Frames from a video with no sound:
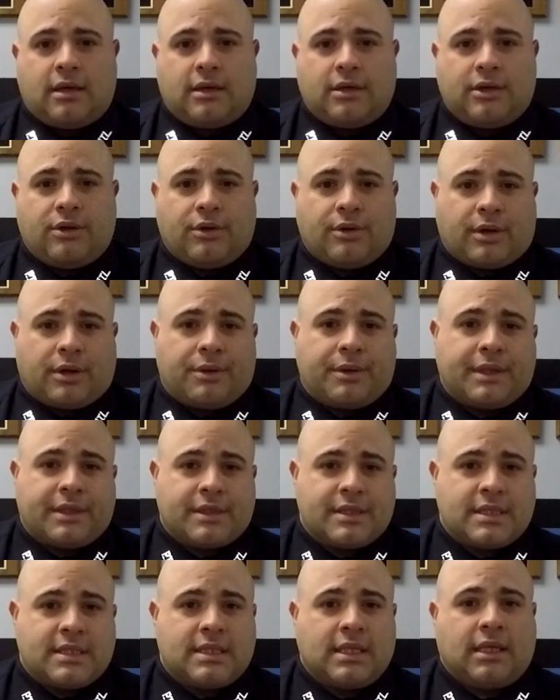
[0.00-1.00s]
you're going
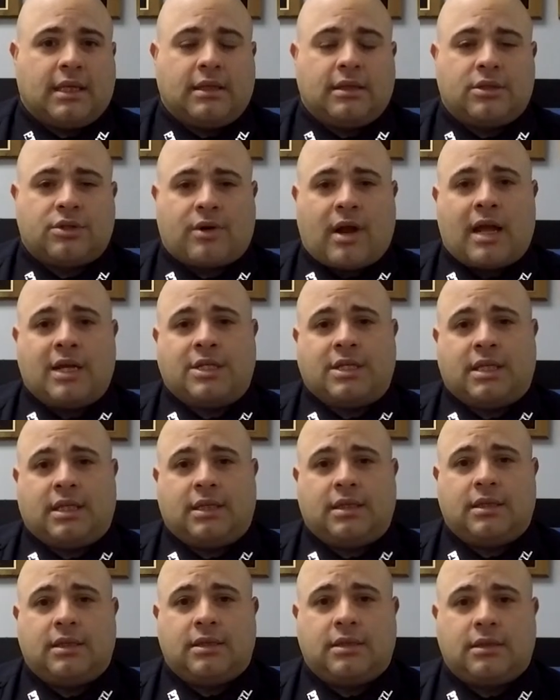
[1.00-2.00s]
to see
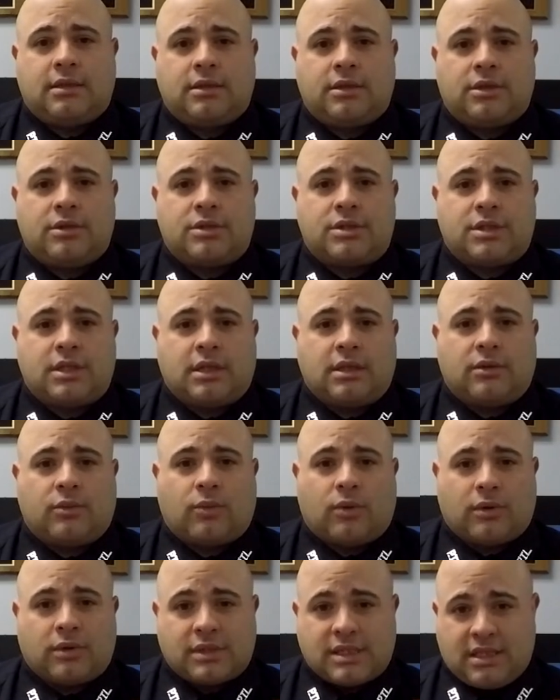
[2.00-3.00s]
tragedy. You see the
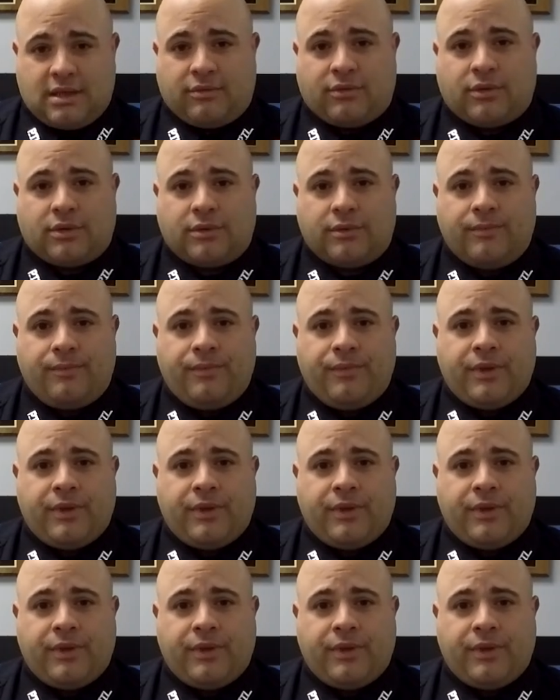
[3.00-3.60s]
world's evil.